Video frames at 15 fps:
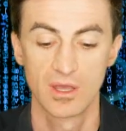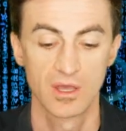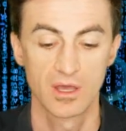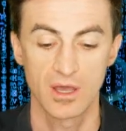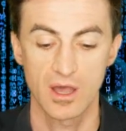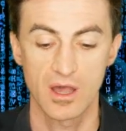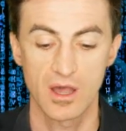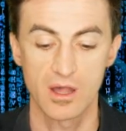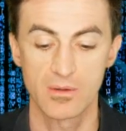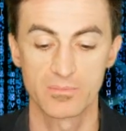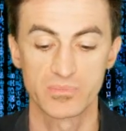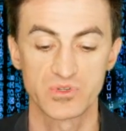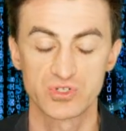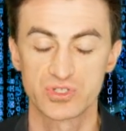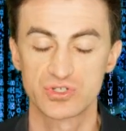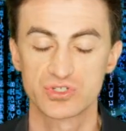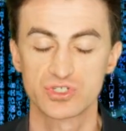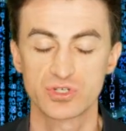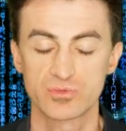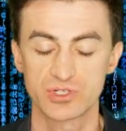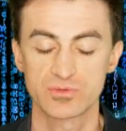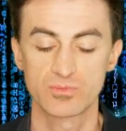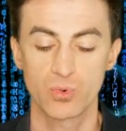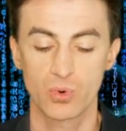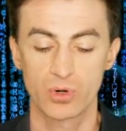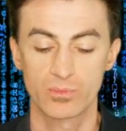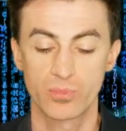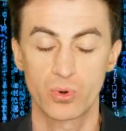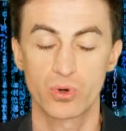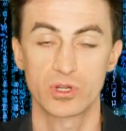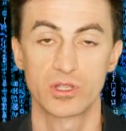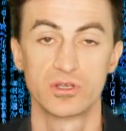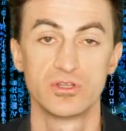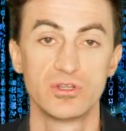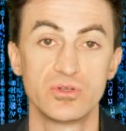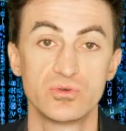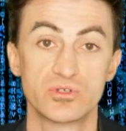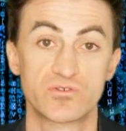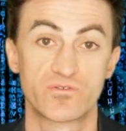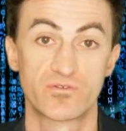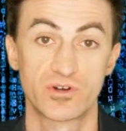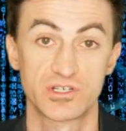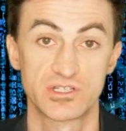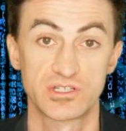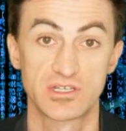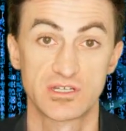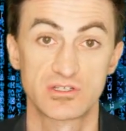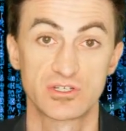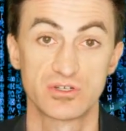There's so much more important news for us to get to.